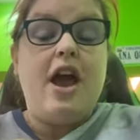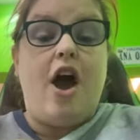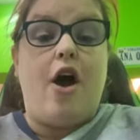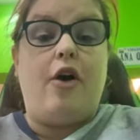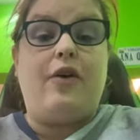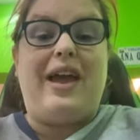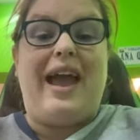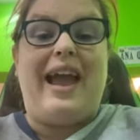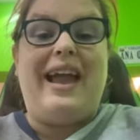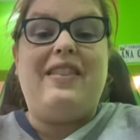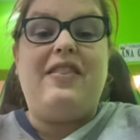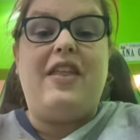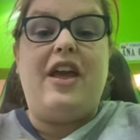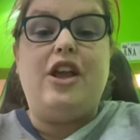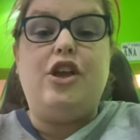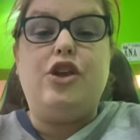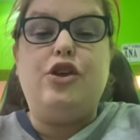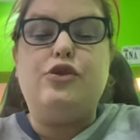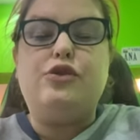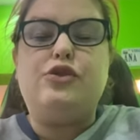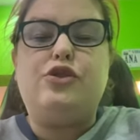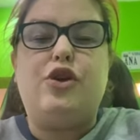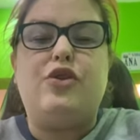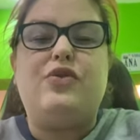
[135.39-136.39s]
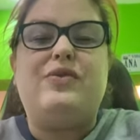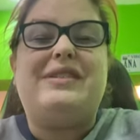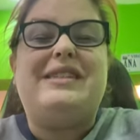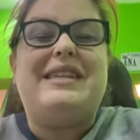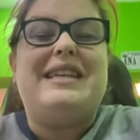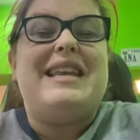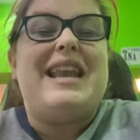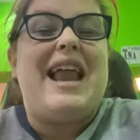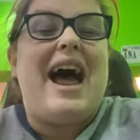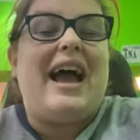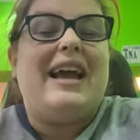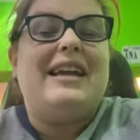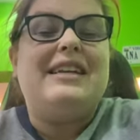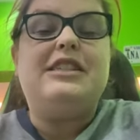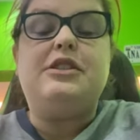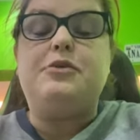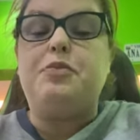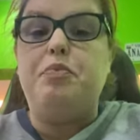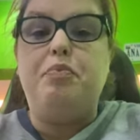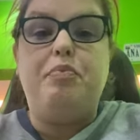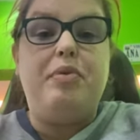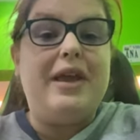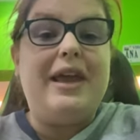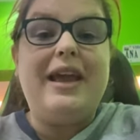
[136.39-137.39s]
Okay, and they use those nice
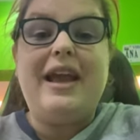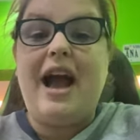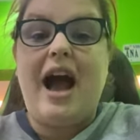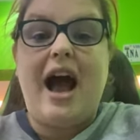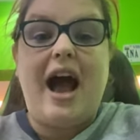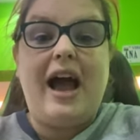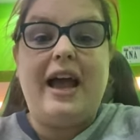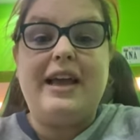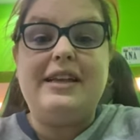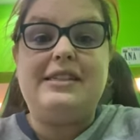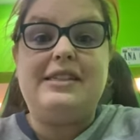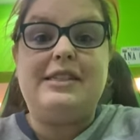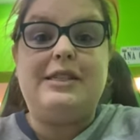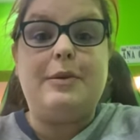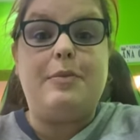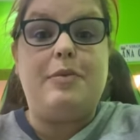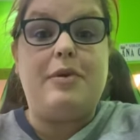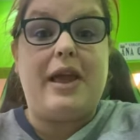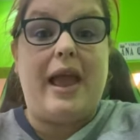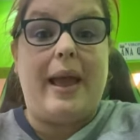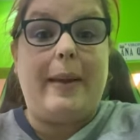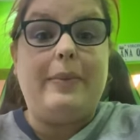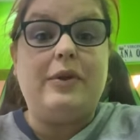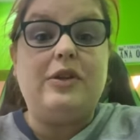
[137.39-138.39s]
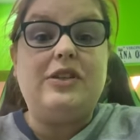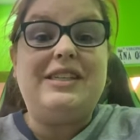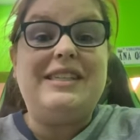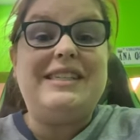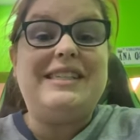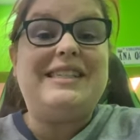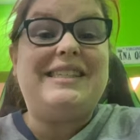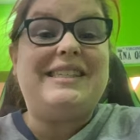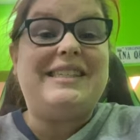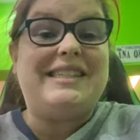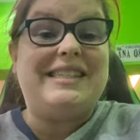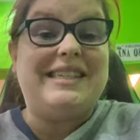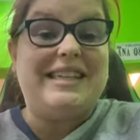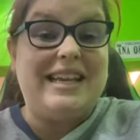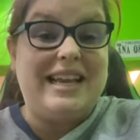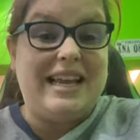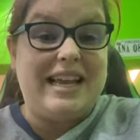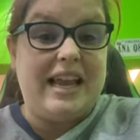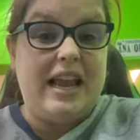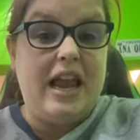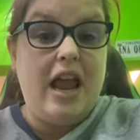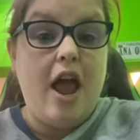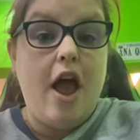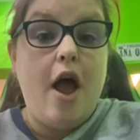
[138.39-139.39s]
big eyes to be able to
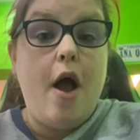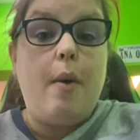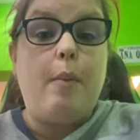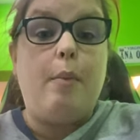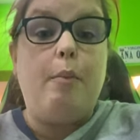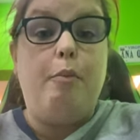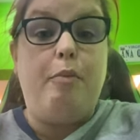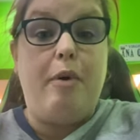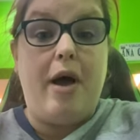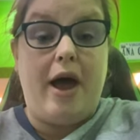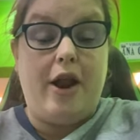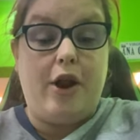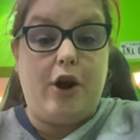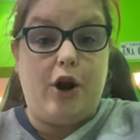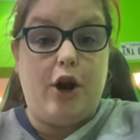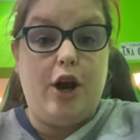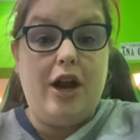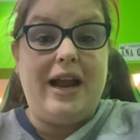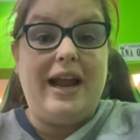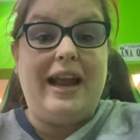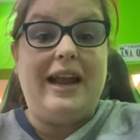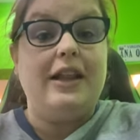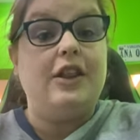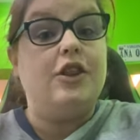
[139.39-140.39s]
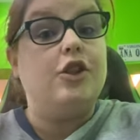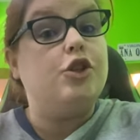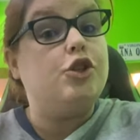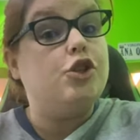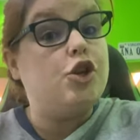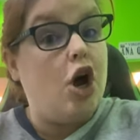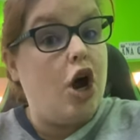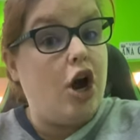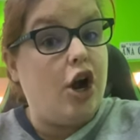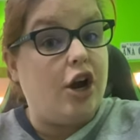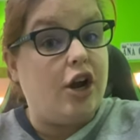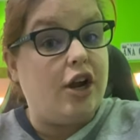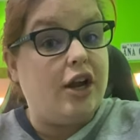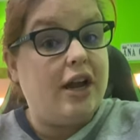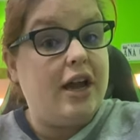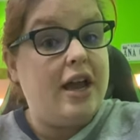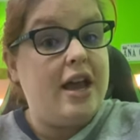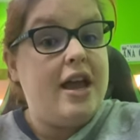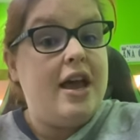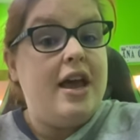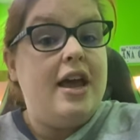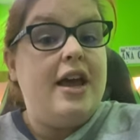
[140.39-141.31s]
see better in the dark.